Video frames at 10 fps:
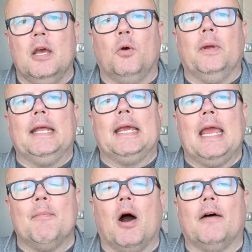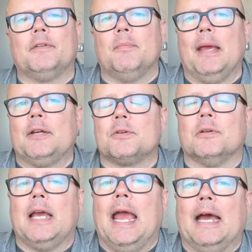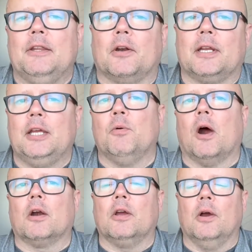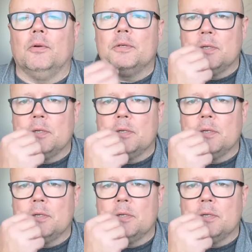when they came off to make sure they had their QR code.